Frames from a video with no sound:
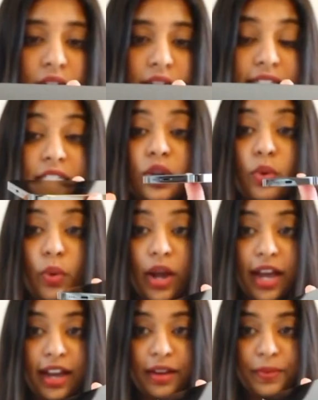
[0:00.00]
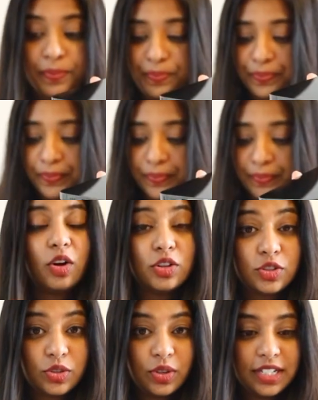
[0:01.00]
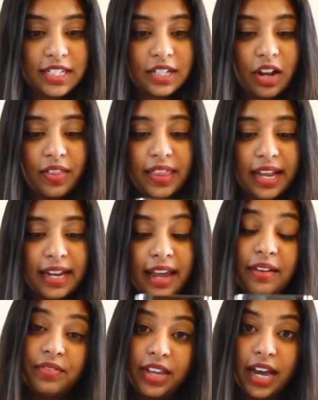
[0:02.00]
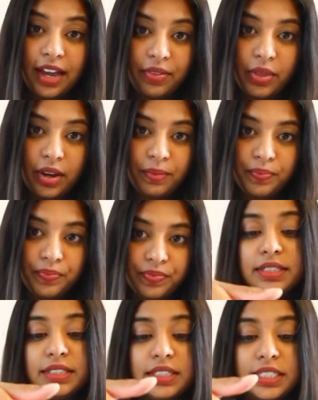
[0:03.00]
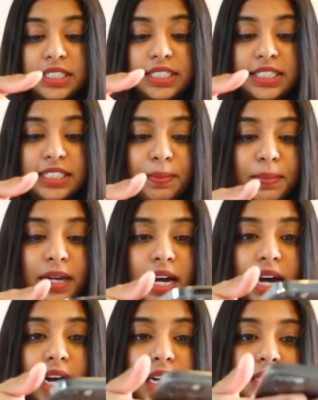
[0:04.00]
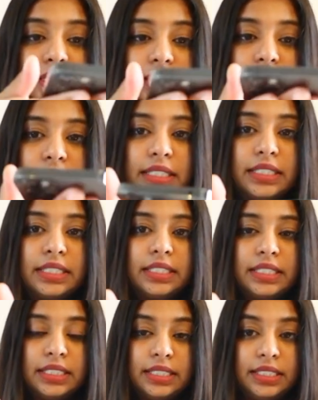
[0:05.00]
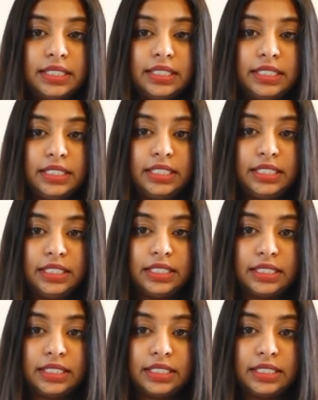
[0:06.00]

square. Also, it's not that heavy either. The SIM card is